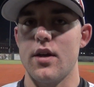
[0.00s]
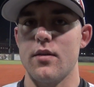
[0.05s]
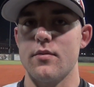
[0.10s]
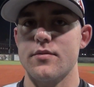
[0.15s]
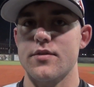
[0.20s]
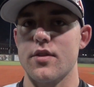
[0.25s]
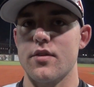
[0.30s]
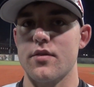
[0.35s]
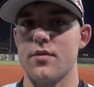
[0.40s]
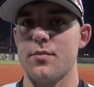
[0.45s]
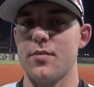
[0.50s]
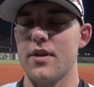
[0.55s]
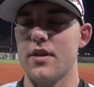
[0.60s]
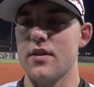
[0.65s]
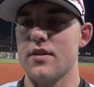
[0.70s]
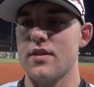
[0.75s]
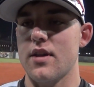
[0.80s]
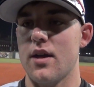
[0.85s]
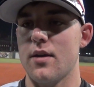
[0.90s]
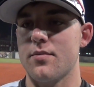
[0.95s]
so to
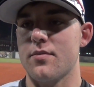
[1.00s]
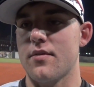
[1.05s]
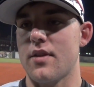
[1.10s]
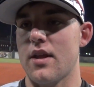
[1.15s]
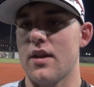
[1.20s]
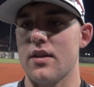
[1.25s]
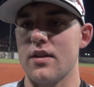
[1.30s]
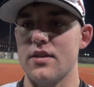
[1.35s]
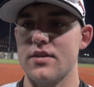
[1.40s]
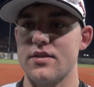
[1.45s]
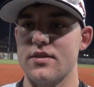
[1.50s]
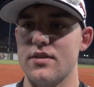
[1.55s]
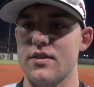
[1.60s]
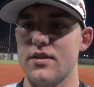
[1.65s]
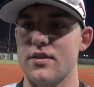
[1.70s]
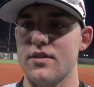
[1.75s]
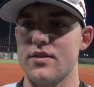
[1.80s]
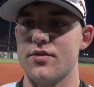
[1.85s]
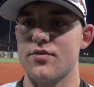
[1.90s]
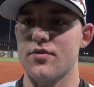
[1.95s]
be at the top of that list,
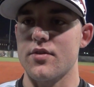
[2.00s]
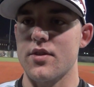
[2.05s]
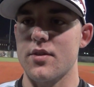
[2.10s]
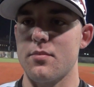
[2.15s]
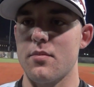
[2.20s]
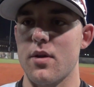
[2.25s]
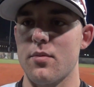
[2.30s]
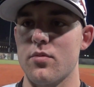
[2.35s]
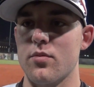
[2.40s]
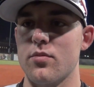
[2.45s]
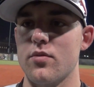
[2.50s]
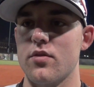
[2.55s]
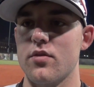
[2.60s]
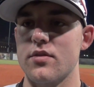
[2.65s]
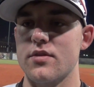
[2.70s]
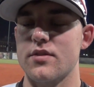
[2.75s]
it's really memorable.